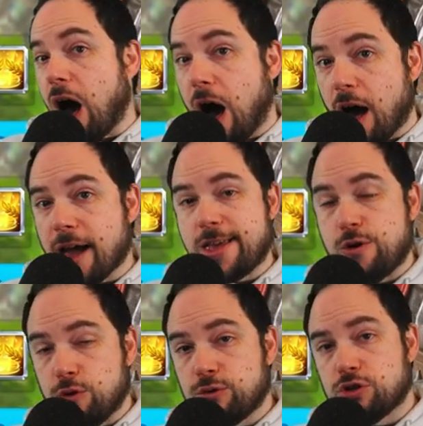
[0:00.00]
I
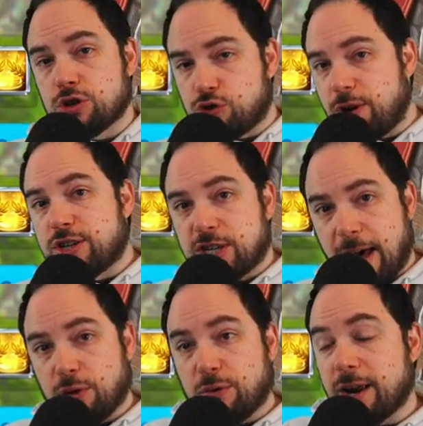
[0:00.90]
use Trajan
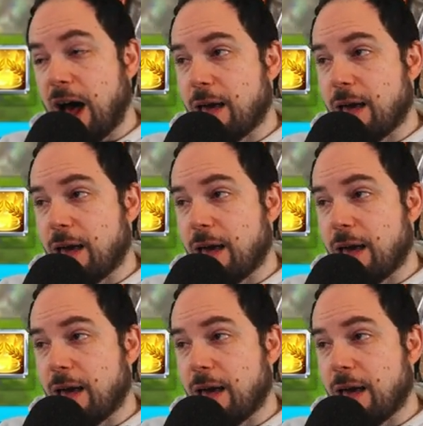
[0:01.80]
Ethelfled.